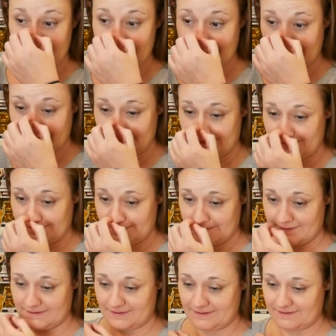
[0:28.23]

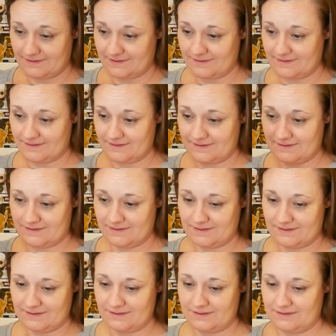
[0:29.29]

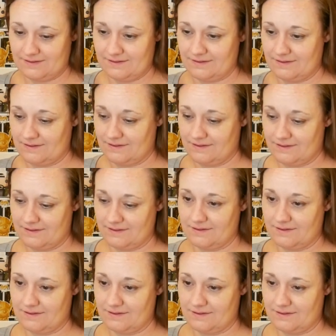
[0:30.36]
[no speech]